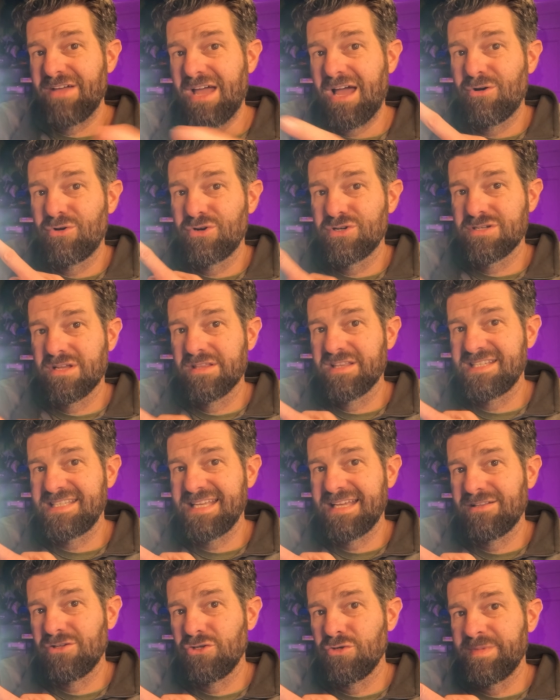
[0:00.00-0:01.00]
hours on the
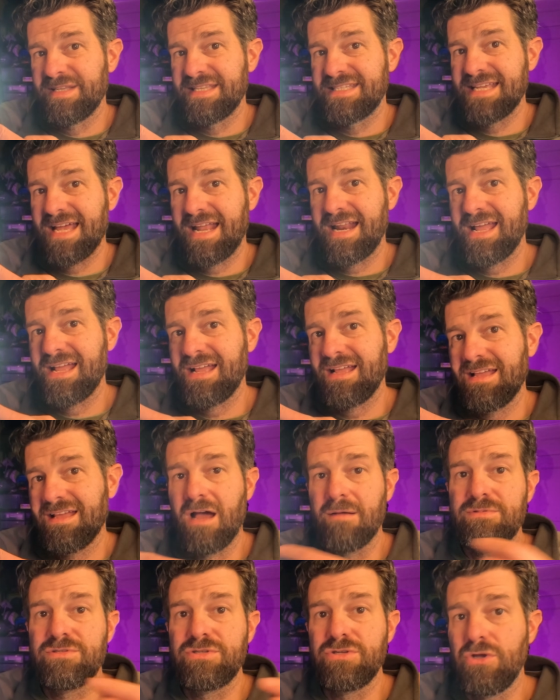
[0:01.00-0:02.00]
10 lumen setting,
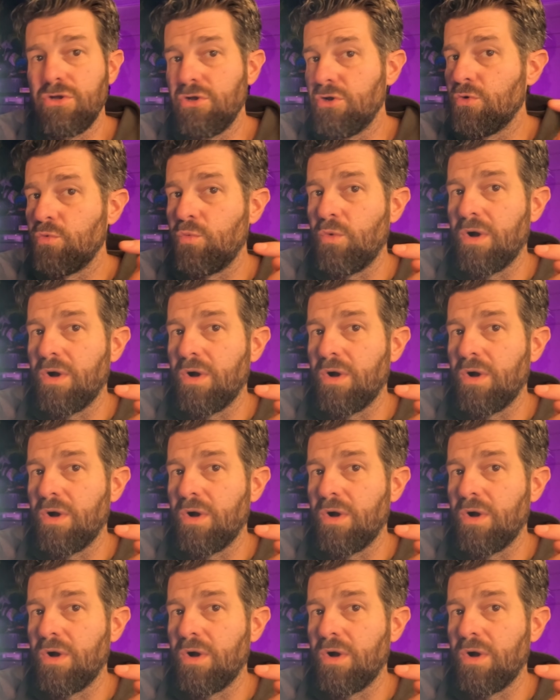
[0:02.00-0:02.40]
up to